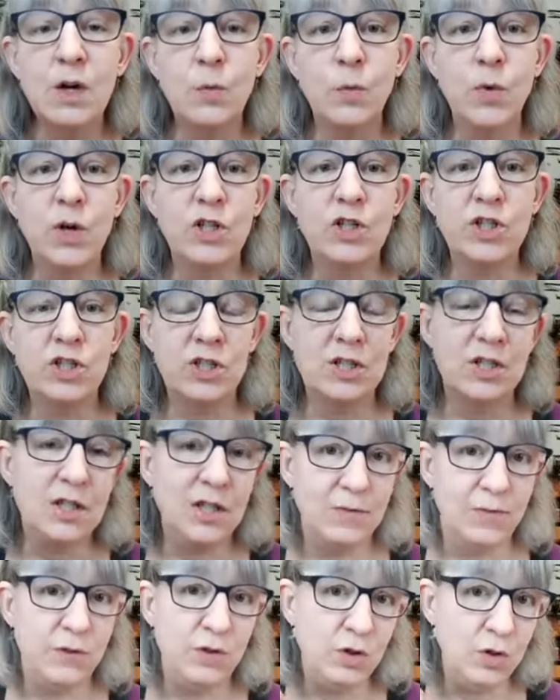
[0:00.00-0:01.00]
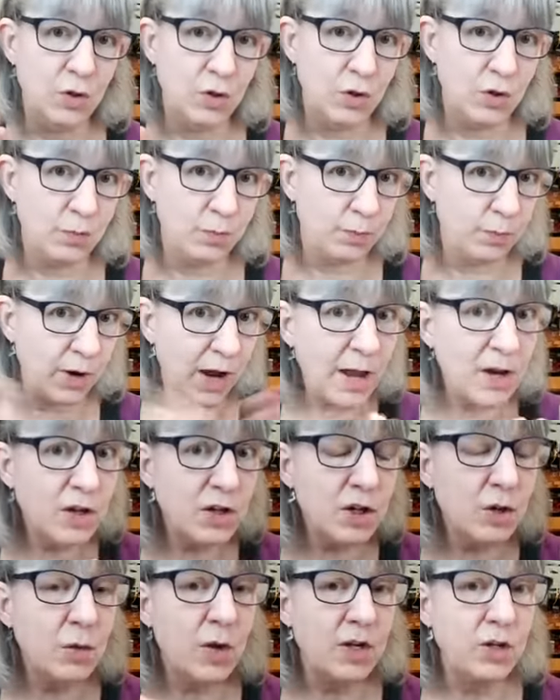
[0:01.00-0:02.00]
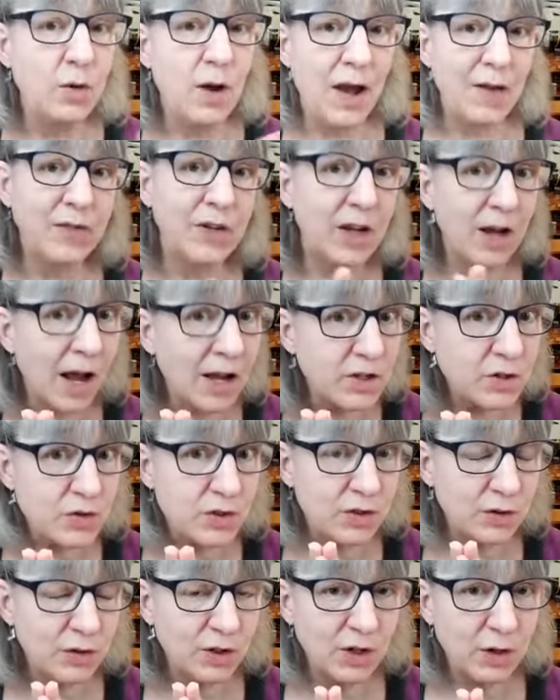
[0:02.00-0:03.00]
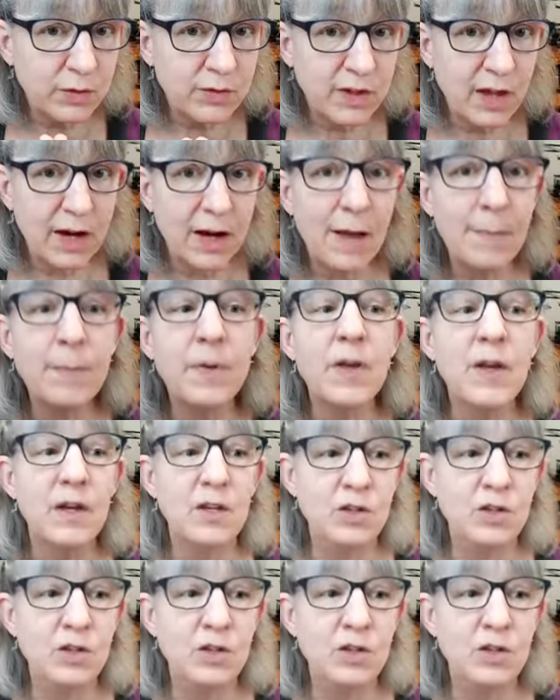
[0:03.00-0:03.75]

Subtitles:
which if you're brand new and you haven't got your studio set up,